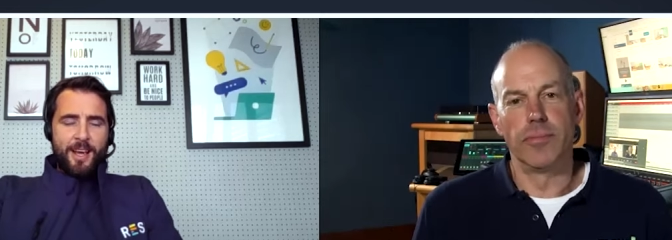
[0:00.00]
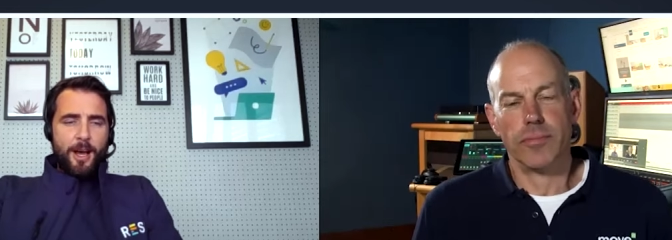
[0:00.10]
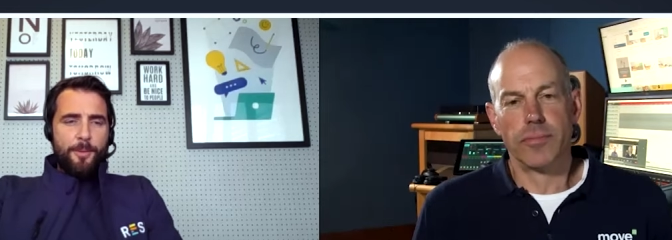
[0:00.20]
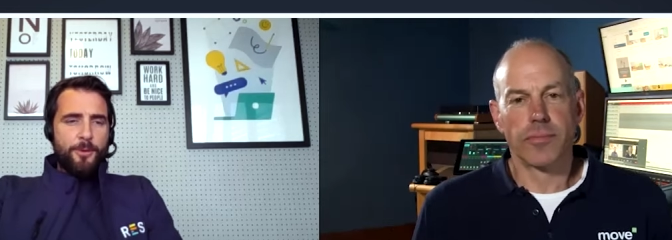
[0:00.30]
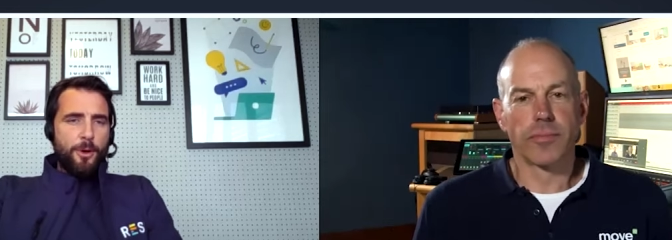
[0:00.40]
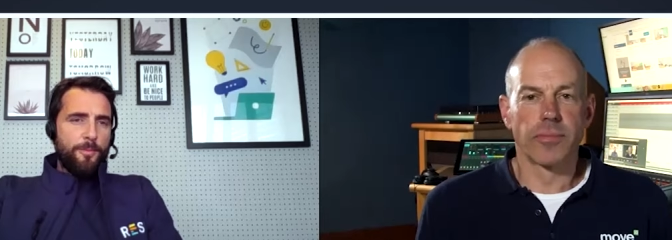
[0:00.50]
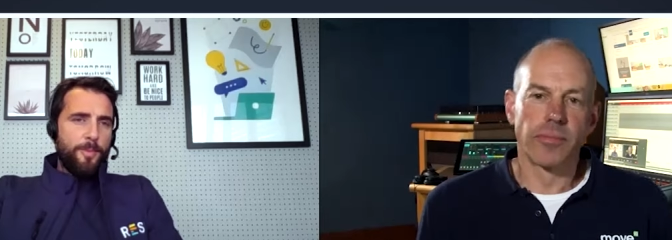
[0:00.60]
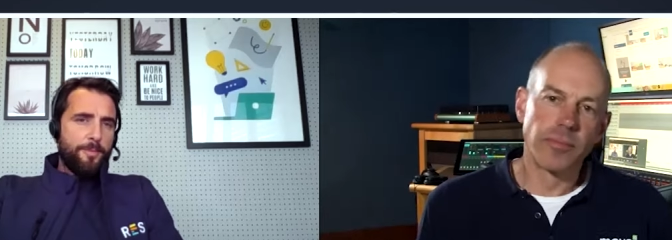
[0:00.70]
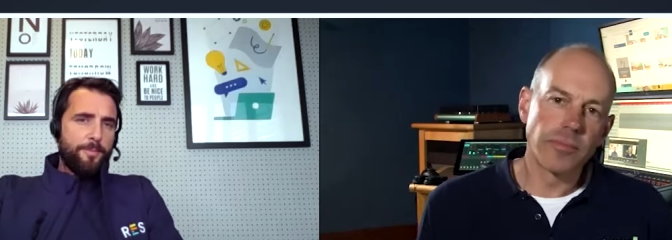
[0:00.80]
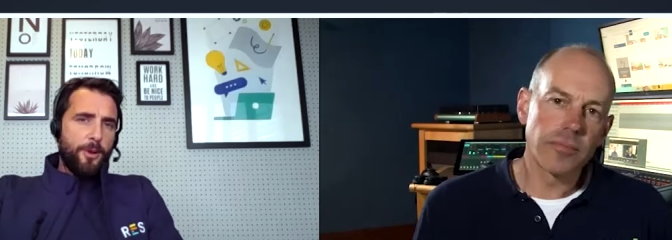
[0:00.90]

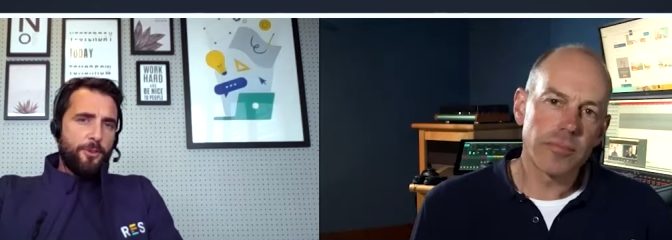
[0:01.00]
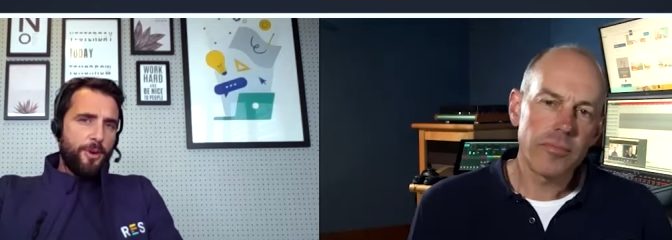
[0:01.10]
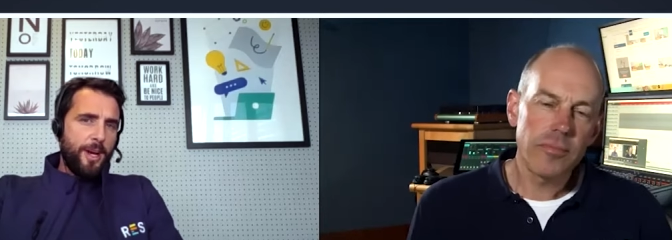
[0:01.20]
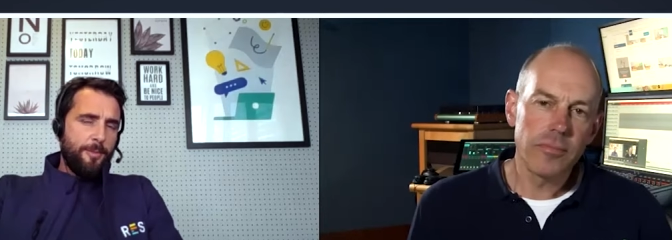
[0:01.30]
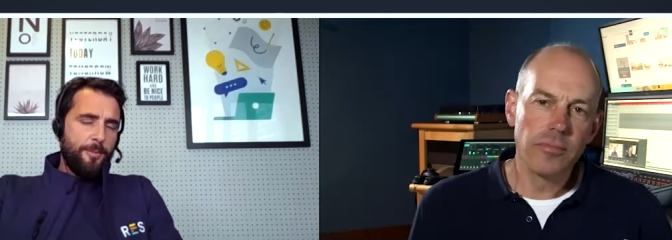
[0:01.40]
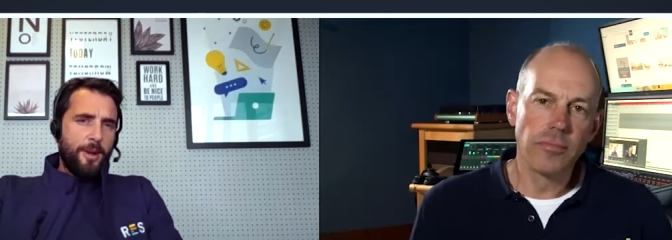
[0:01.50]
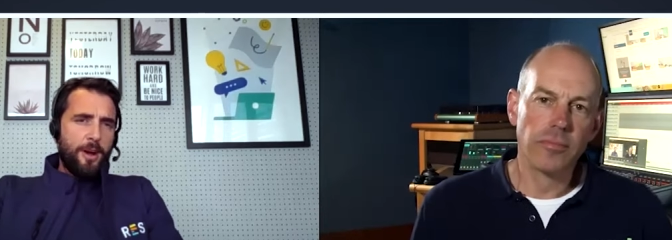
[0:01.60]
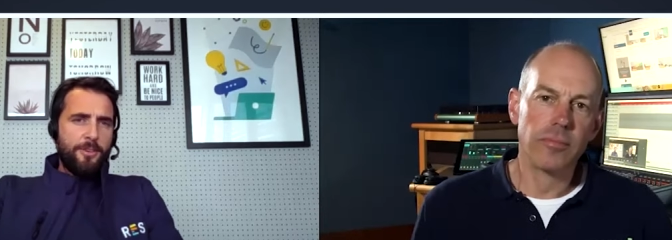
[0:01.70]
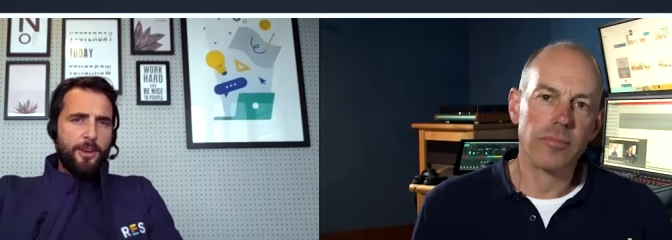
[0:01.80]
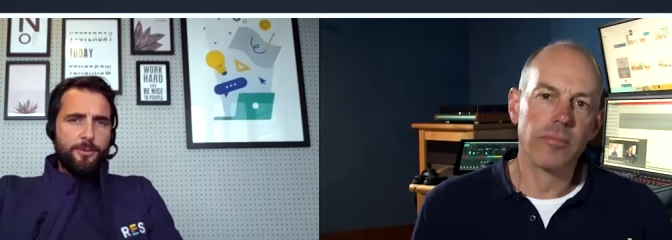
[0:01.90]
Speaker 1: By trade, I'm an
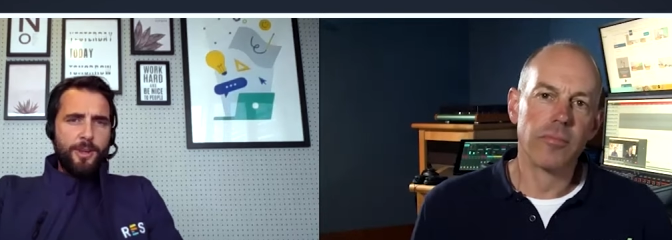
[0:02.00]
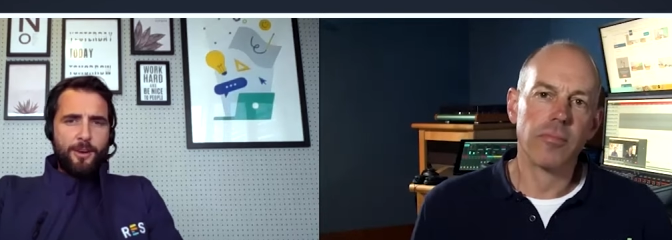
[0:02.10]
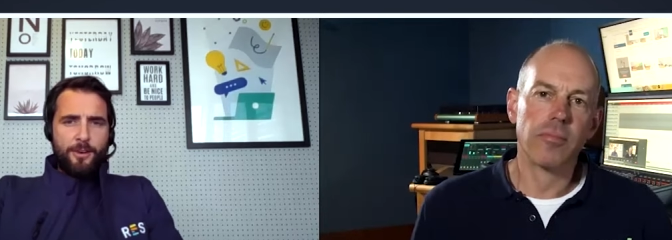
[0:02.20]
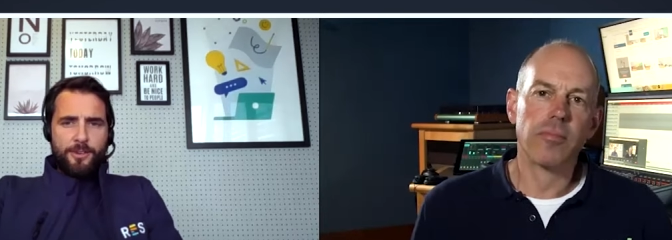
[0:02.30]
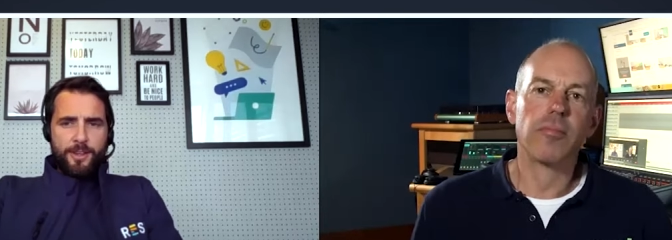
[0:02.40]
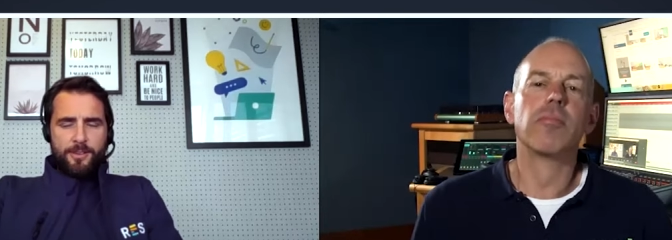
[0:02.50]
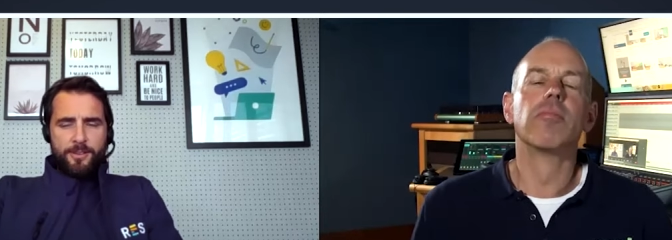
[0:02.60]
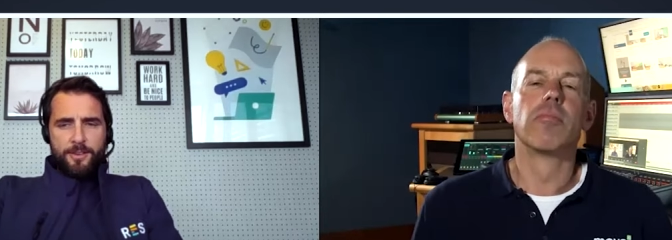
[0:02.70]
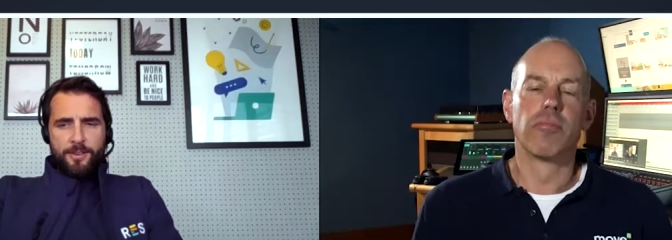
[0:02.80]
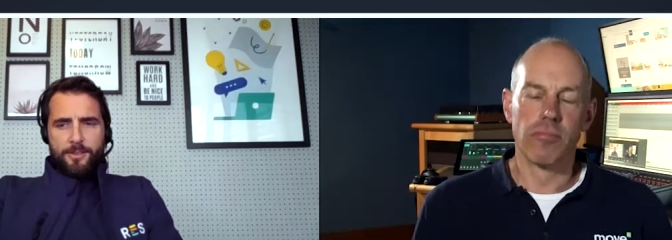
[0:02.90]
architectural
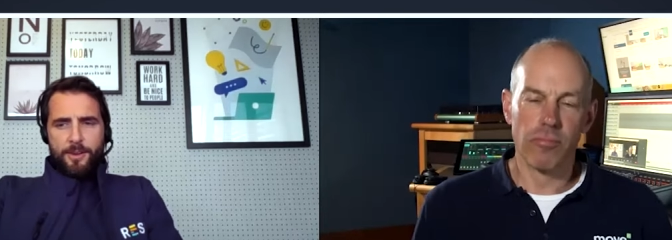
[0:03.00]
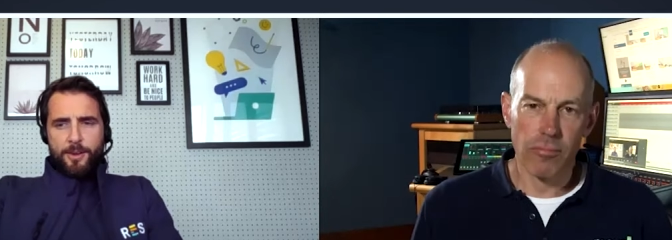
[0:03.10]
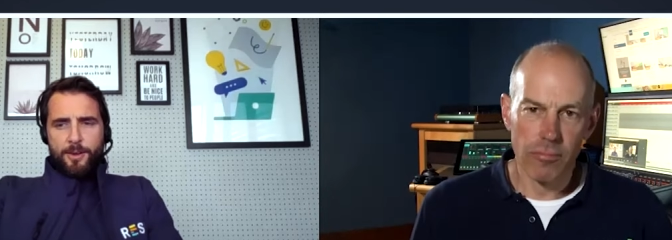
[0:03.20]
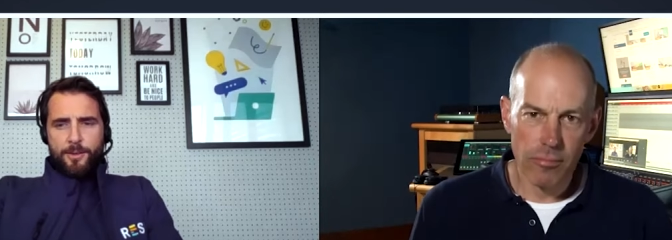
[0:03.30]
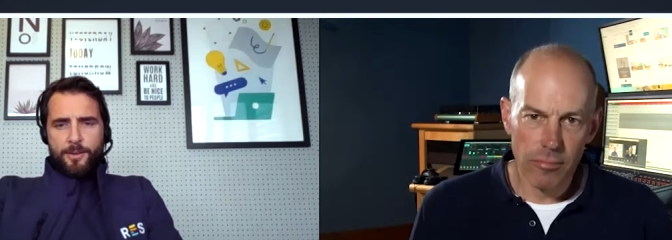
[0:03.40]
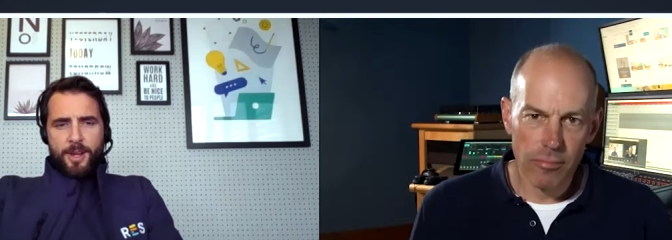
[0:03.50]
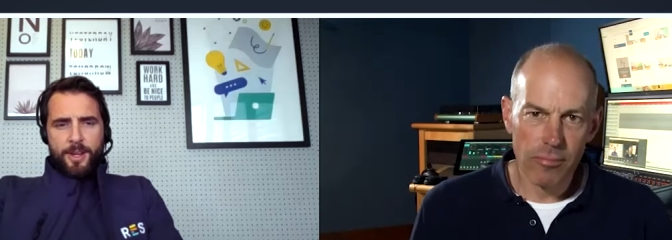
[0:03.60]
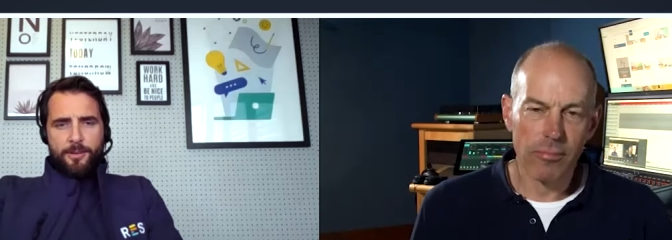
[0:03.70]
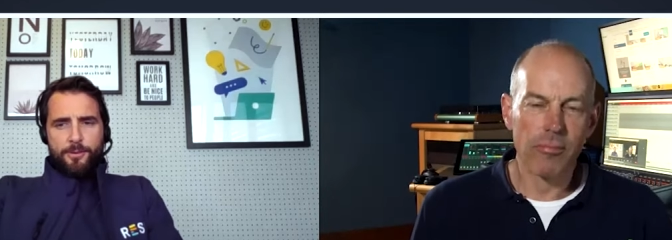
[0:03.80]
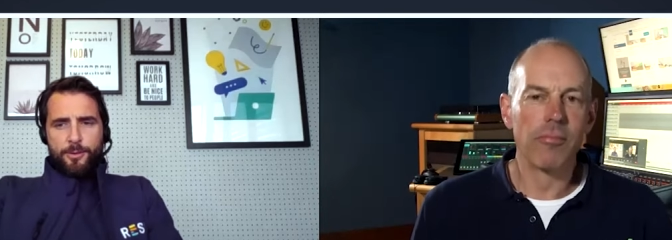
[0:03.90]
technologist. So
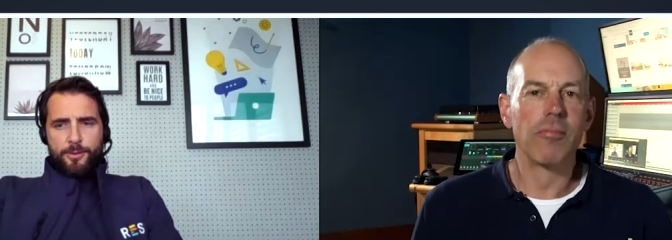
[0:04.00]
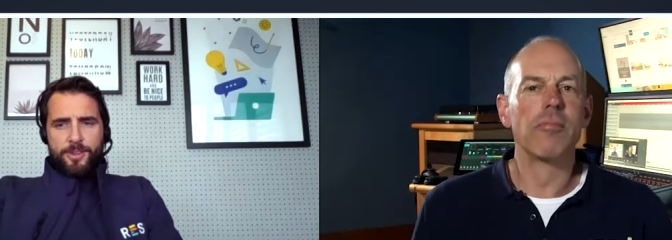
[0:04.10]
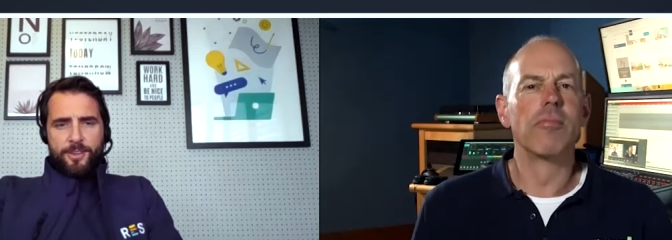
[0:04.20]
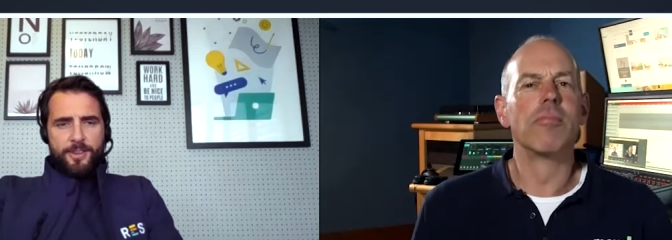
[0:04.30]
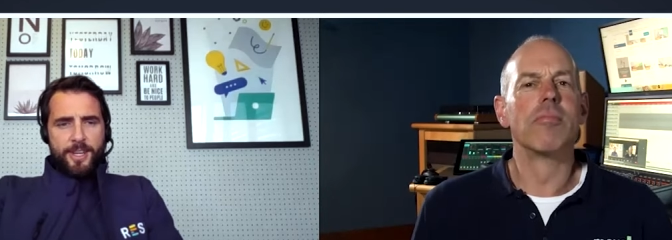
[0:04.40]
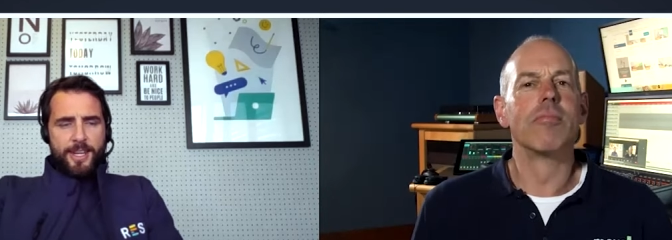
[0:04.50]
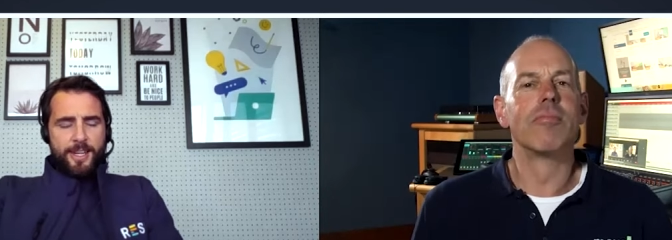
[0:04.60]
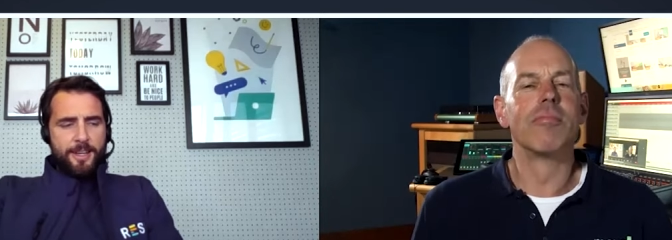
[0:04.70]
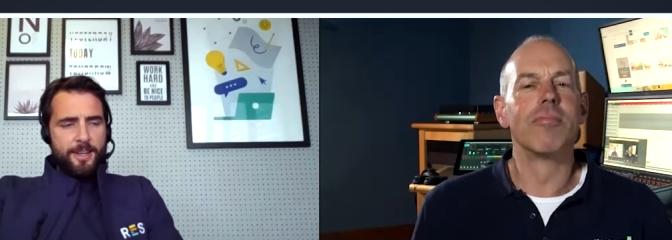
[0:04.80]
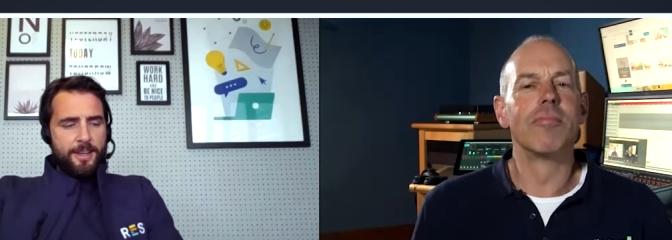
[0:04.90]
left school at 16,